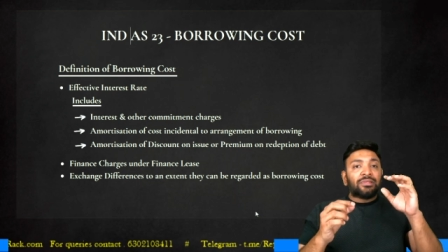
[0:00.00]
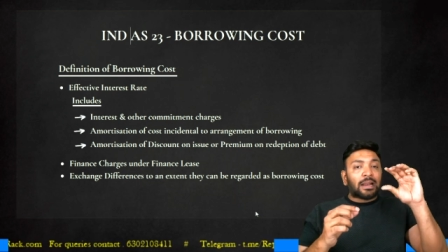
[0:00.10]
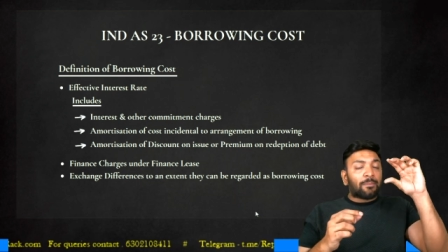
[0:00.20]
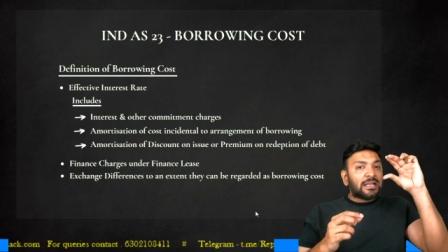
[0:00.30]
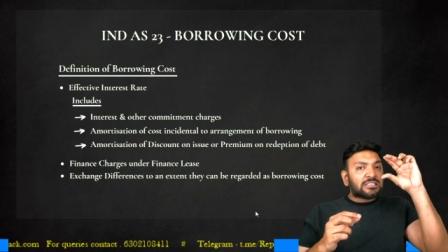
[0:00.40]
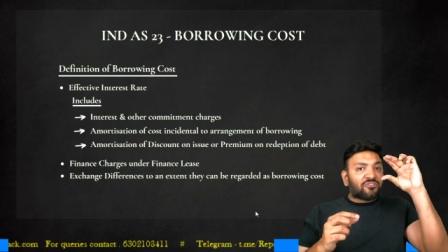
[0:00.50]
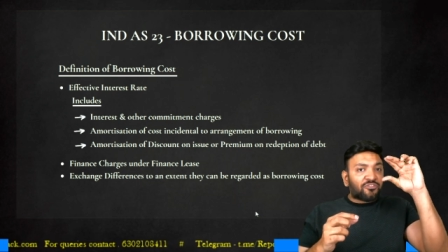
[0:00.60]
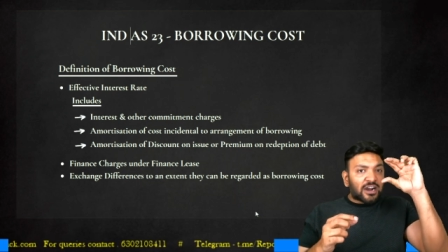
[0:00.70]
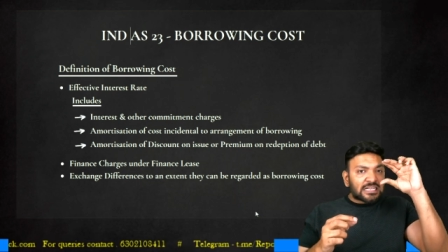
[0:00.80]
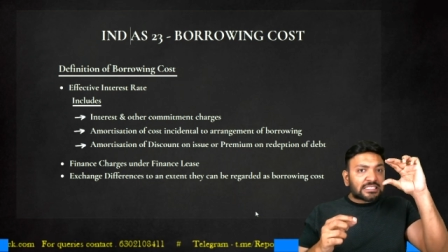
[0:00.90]
That means the
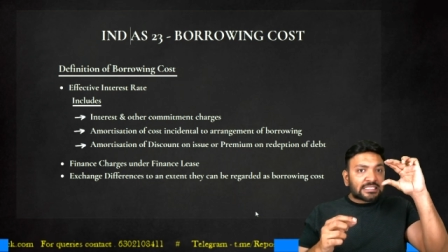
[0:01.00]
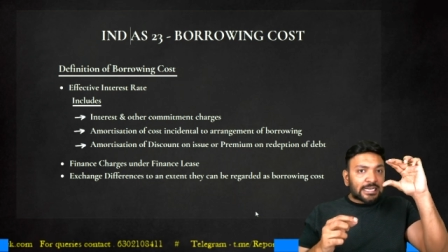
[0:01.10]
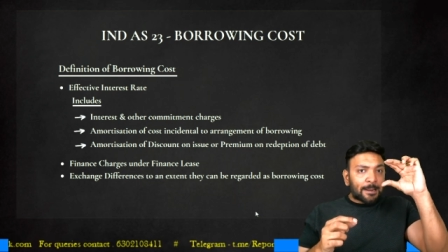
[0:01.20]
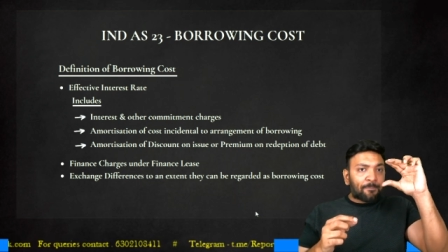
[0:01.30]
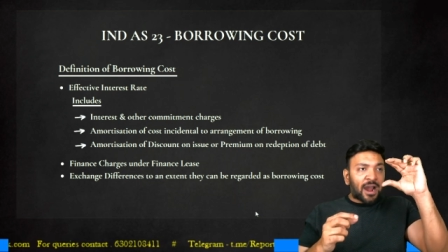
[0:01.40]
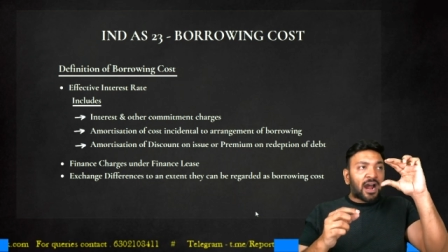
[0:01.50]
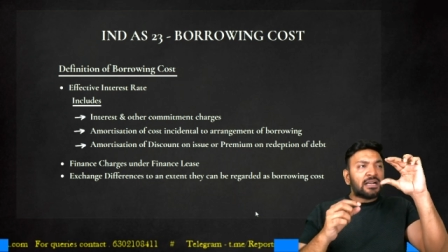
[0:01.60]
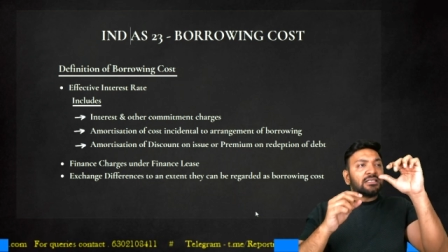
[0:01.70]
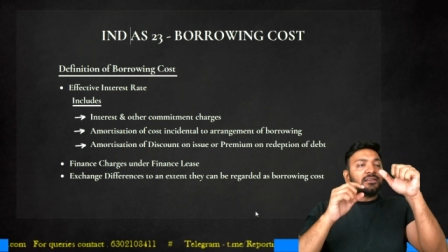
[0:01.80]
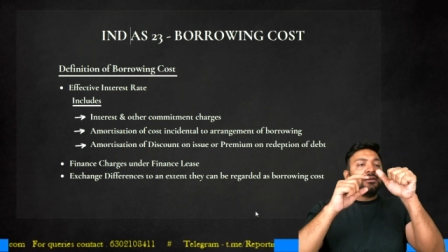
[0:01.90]
first three
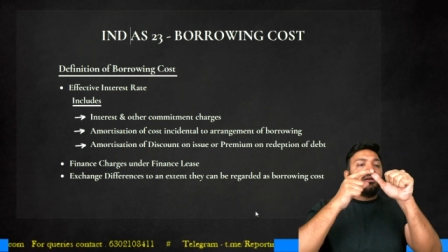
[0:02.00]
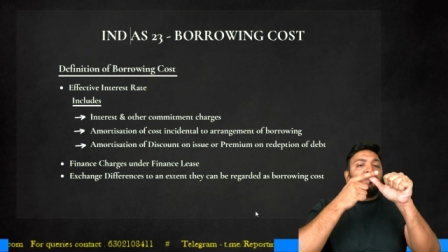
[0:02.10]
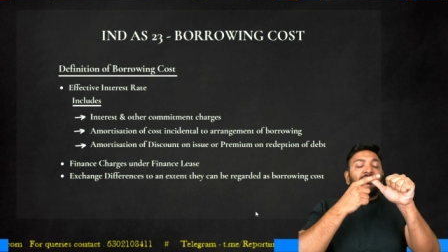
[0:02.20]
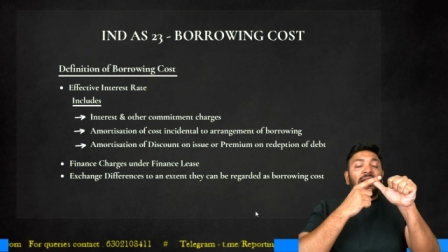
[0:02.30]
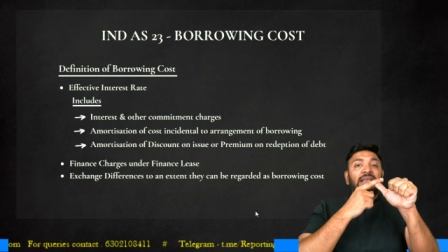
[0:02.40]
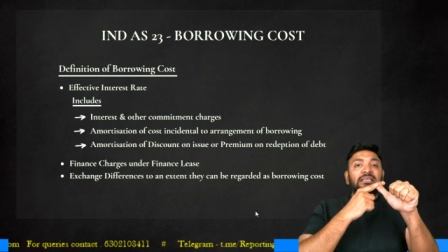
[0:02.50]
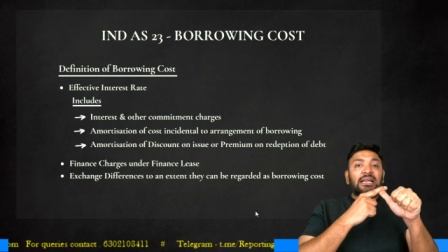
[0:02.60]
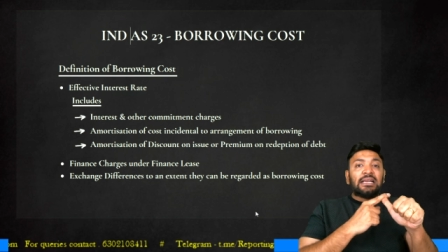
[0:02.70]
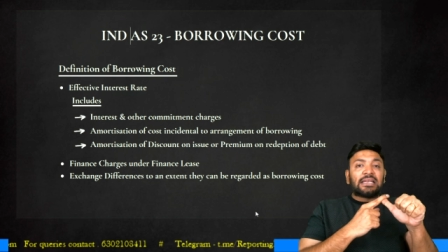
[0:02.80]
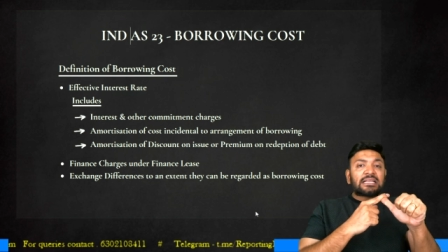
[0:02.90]
parts, that is
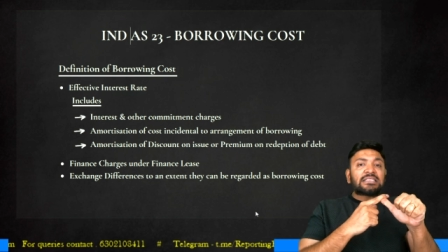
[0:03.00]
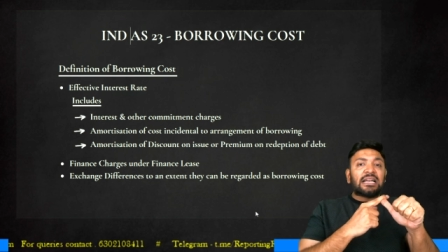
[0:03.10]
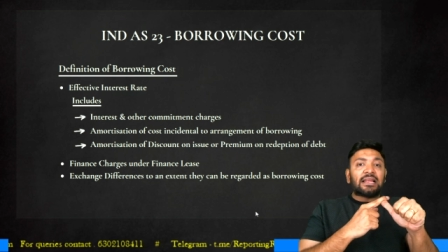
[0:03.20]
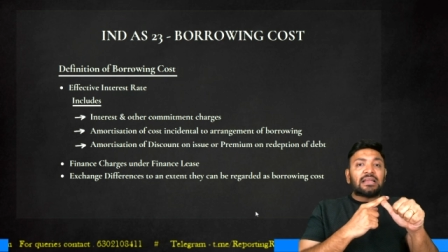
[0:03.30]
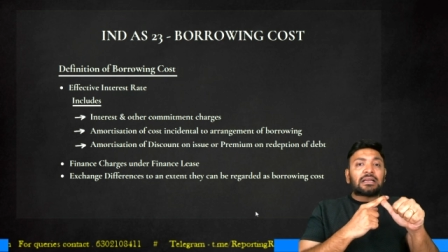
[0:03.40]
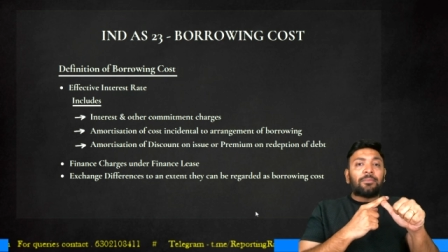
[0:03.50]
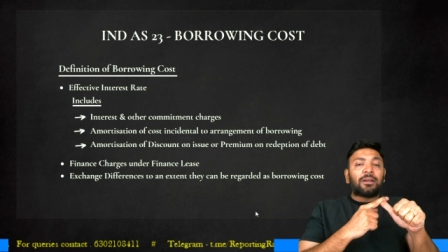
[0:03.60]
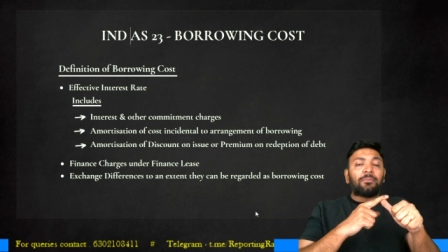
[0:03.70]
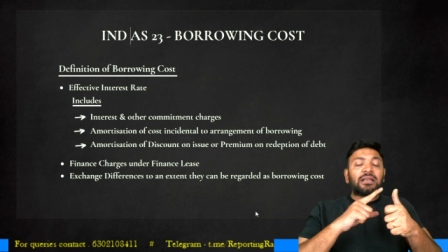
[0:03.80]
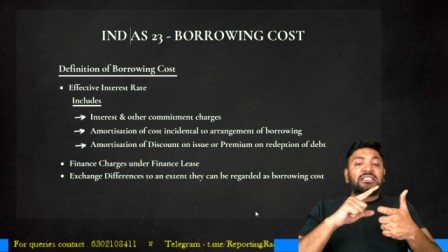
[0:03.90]
interest and other
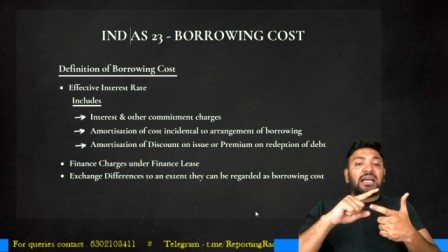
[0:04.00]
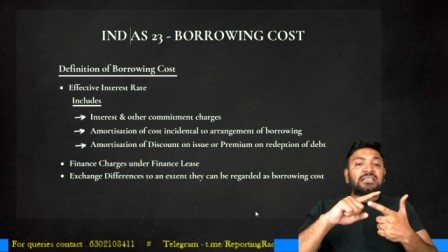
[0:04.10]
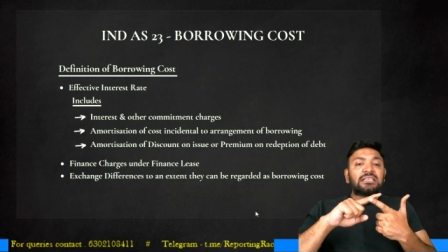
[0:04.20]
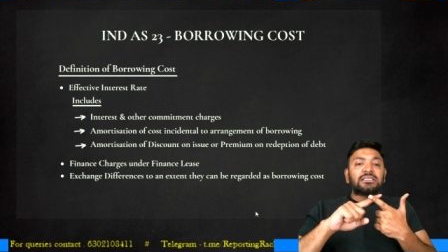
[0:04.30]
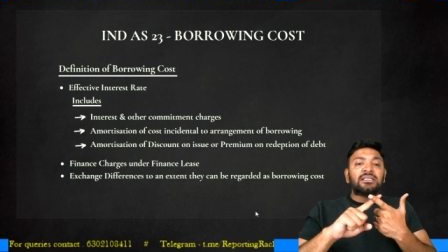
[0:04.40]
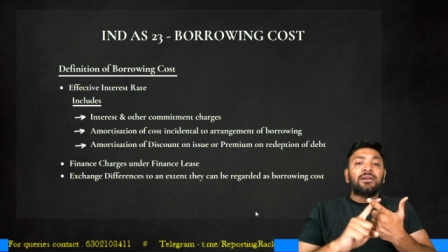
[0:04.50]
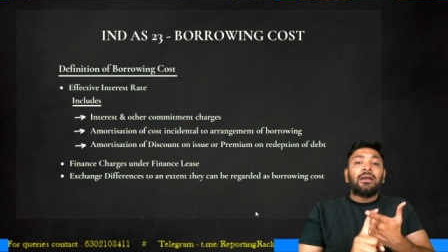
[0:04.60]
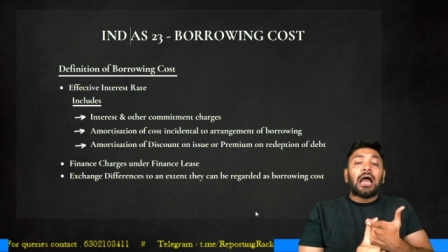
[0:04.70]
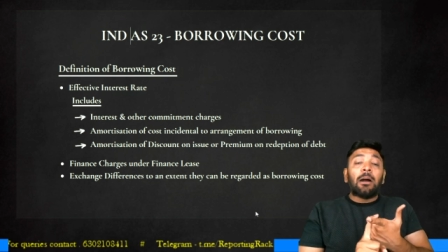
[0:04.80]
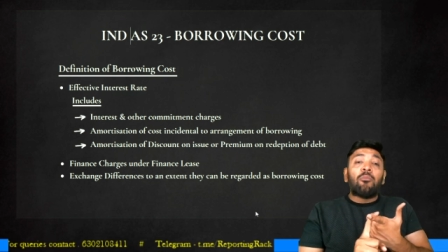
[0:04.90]
commitment charges,
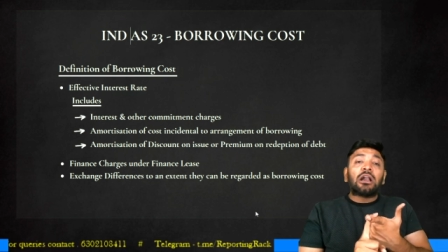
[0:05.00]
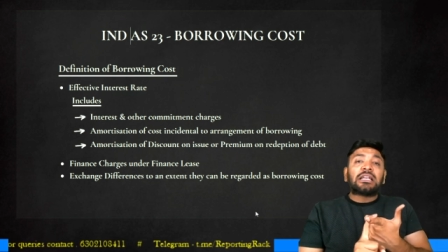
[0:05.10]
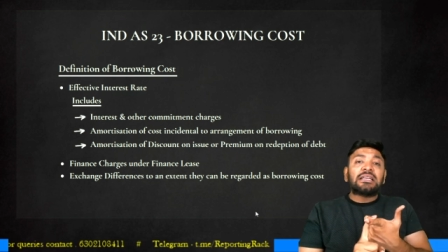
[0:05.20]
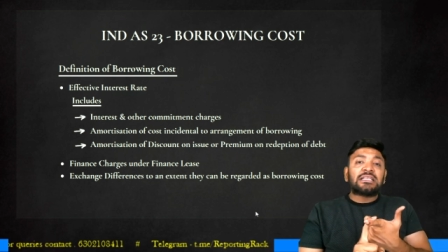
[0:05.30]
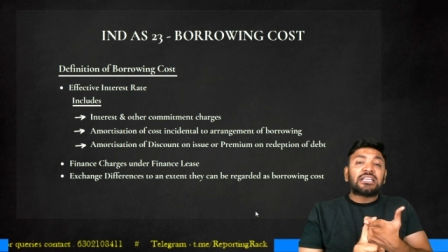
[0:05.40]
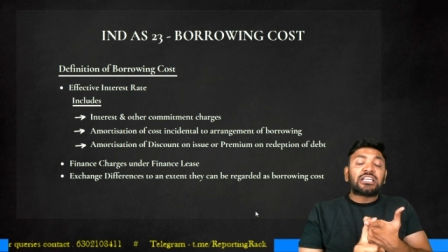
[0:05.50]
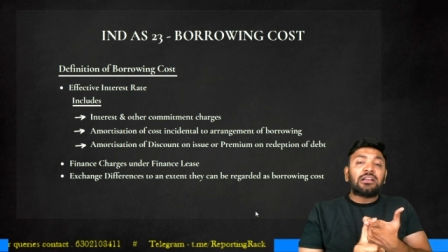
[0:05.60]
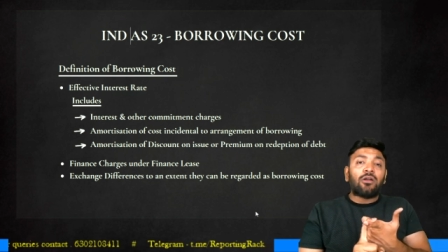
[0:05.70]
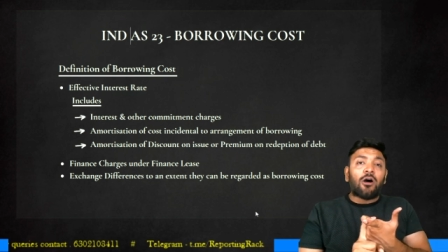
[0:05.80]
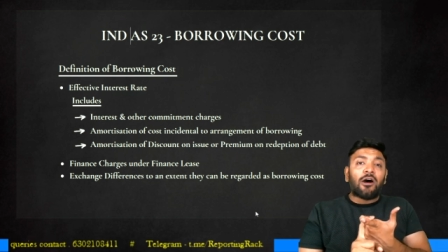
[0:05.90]

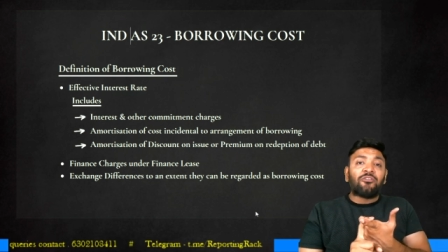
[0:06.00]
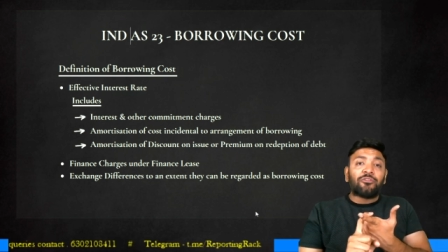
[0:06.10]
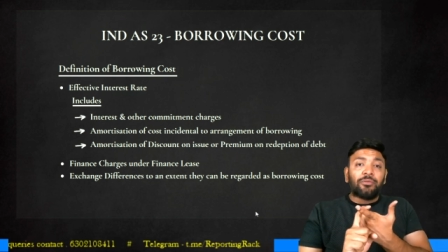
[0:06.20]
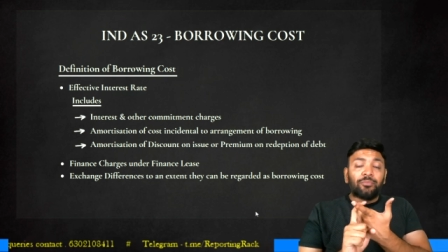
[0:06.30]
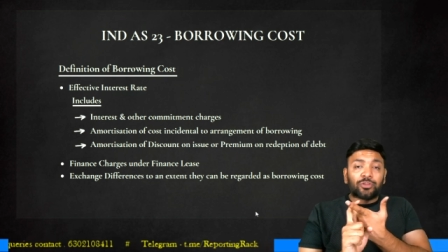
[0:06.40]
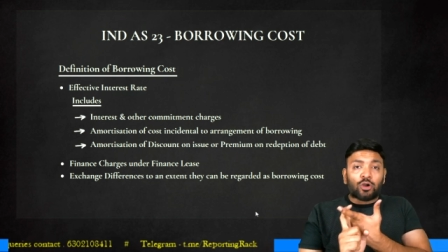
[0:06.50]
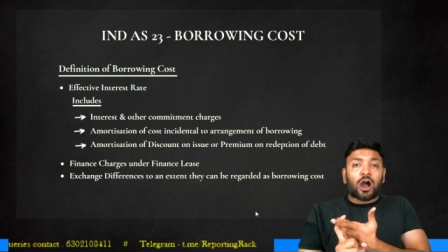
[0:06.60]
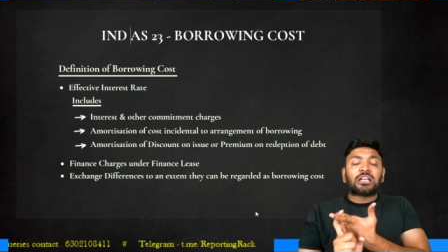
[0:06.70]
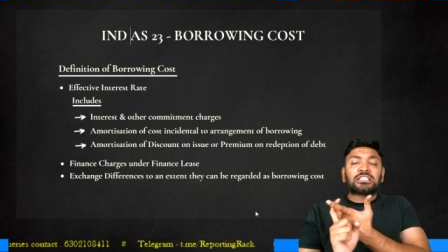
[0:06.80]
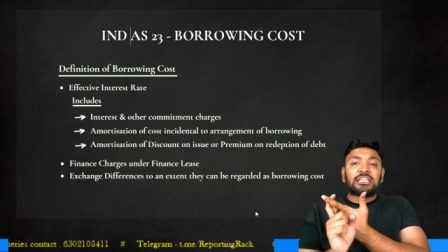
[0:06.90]
amortization of
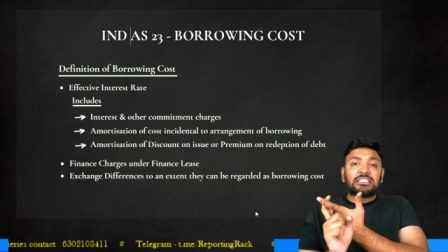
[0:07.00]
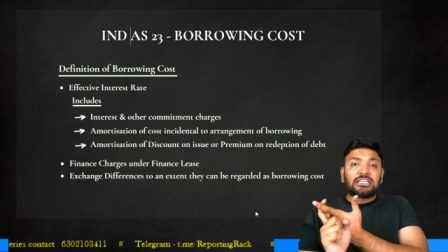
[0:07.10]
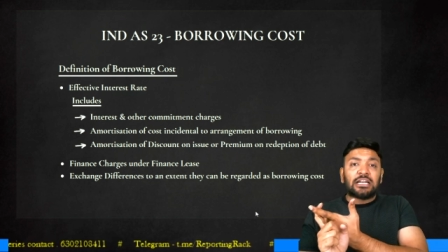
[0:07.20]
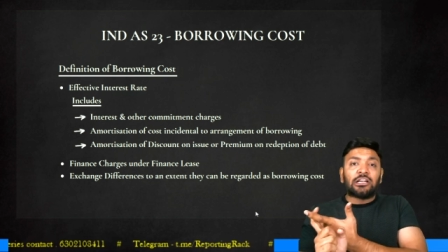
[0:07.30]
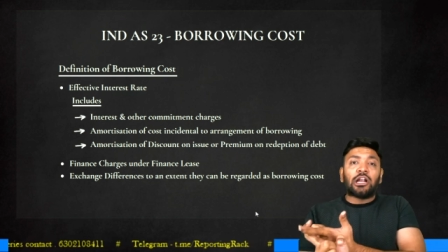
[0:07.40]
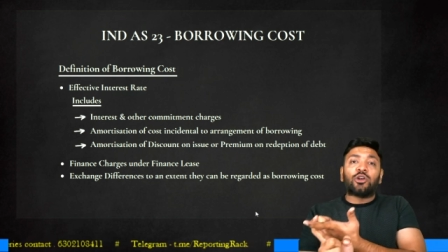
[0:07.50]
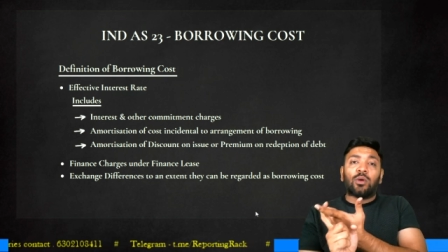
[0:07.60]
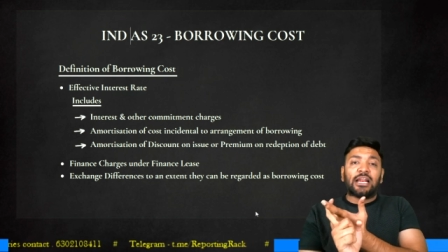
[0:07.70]
cost incidental to